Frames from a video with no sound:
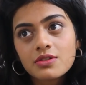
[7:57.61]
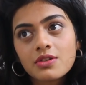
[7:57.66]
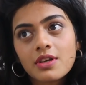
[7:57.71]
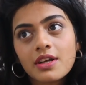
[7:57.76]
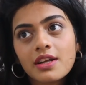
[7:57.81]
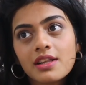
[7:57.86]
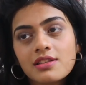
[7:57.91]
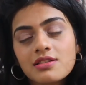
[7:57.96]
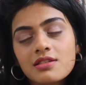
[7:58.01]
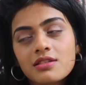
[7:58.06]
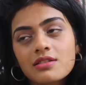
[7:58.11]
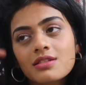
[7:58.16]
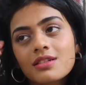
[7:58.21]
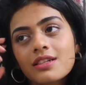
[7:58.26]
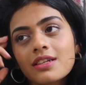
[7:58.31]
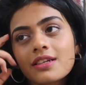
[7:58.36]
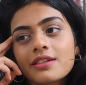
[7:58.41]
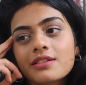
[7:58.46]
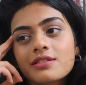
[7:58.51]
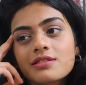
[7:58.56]
So I'll just
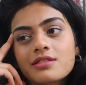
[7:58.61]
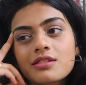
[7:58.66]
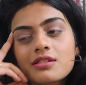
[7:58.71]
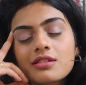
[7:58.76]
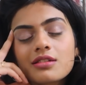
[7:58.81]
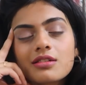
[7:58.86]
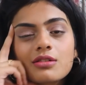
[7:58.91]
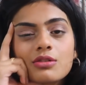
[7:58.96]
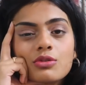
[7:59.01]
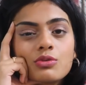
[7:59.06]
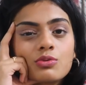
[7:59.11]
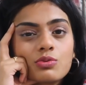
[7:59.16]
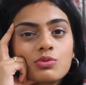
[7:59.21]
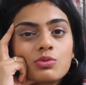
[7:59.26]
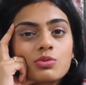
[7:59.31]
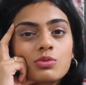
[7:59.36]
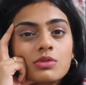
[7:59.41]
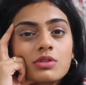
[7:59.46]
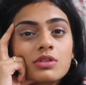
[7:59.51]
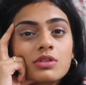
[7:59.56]
like sit and do